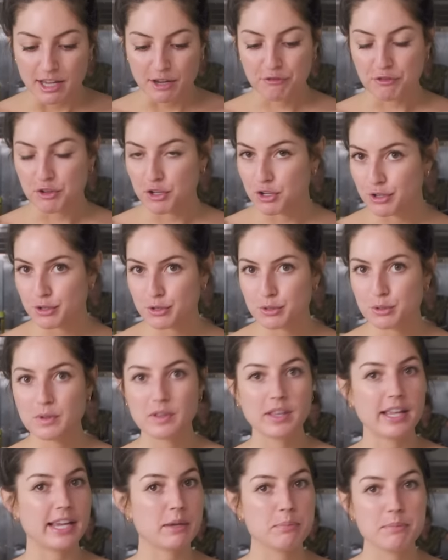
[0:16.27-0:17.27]
If you,
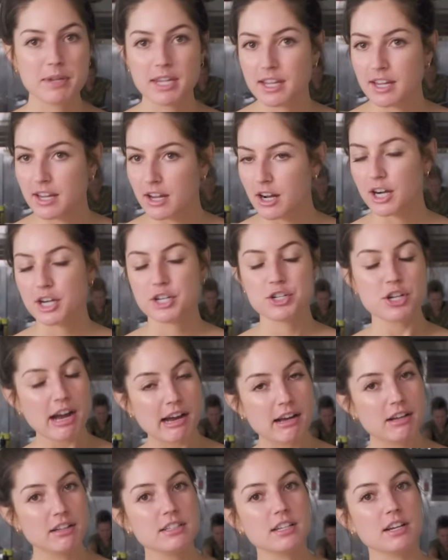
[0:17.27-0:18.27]
like me, are a
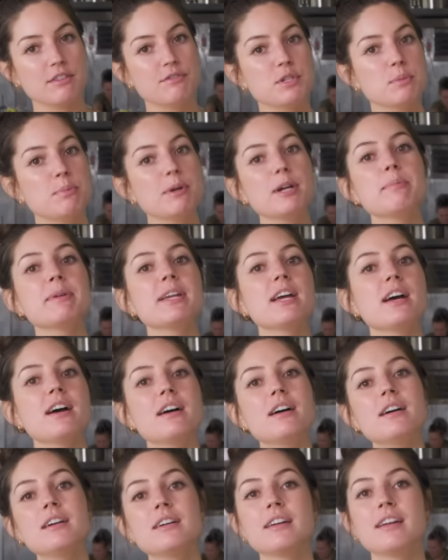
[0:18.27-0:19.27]
child of
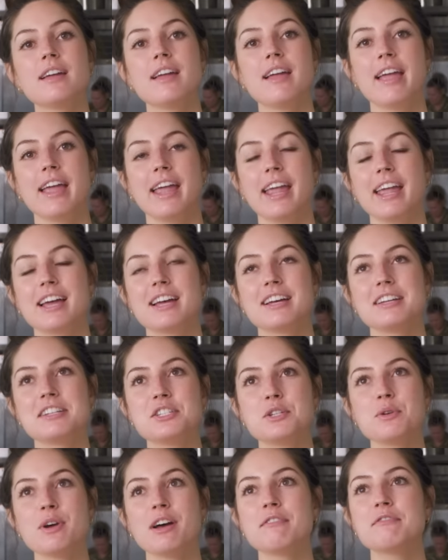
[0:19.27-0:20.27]
suburbia,
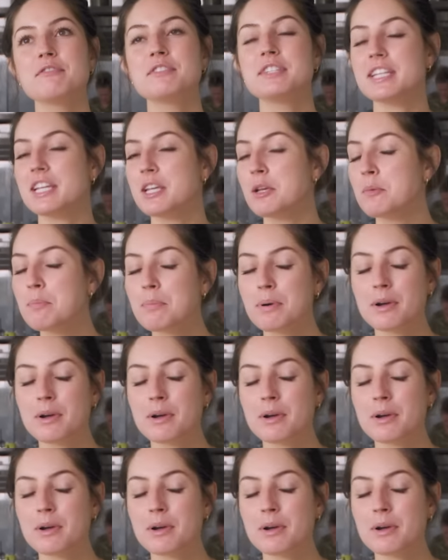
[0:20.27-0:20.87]
and you have deep,